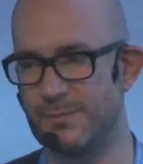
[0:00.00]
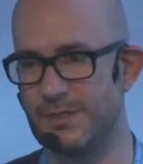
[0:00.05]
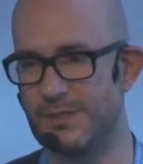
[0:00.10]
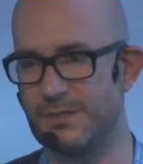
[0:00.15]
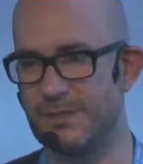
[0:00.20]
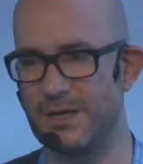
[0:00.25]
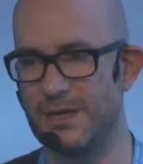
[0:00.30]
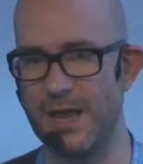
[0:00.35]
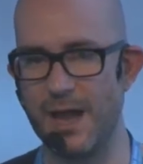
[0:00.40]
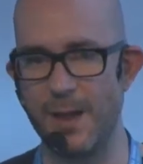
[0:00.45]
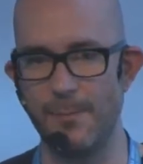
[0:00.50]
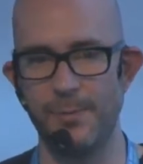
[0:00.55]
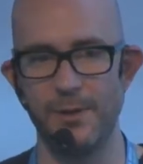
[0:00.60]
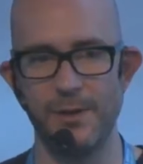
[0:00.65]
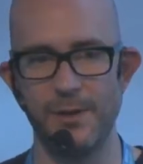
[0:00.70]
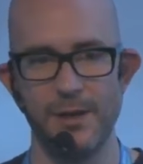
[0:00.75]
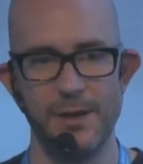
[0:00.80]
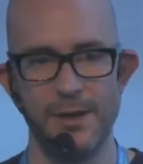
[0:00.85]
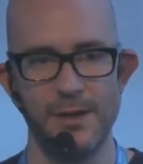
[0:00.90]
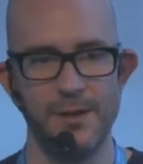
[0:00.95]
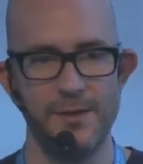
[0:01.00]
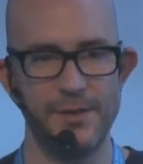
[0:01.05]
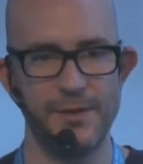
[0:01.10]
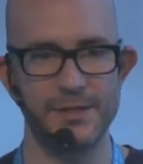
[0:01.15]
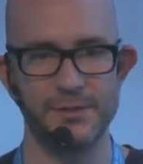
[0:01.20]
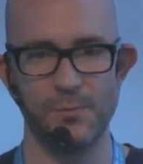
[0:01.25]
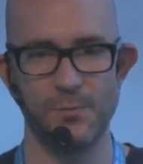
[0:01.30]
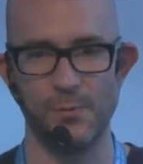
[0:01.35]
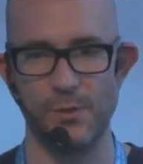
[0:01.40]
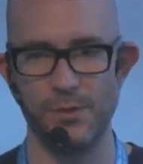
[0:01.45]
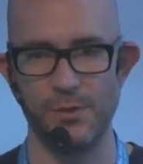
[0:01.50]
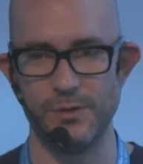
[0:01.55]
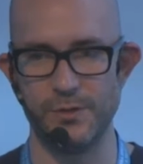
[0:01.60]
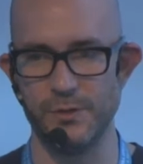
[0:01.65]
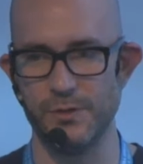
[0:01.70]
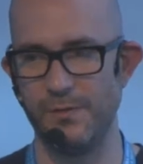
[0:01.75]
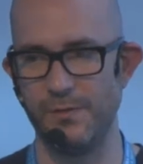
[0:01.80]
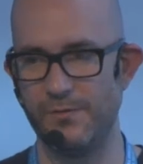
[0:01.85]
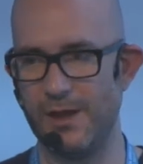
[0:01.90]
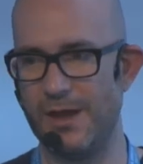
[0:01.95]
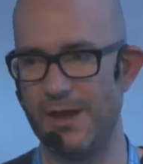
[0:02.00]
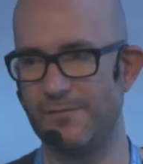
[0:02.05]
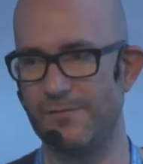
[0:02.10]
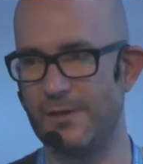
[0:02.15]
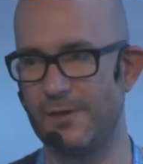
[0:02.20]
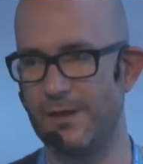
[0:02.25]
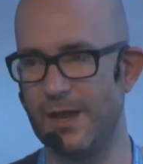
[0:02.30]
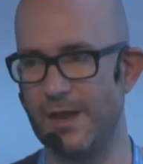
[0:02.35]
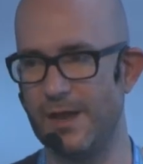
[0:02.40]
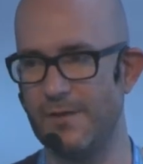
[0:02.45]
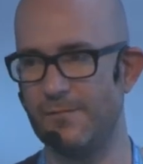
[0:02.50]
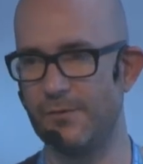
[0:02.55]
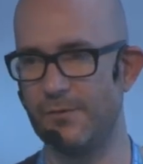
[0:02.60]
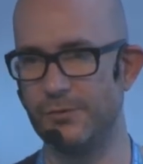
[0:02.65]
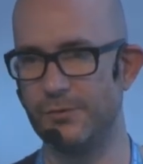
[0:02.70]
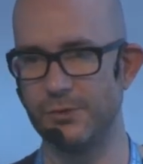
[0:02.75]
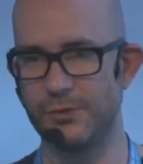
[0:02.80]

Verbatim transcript: Basically, Apple doesn't want you, if you have an iPhone,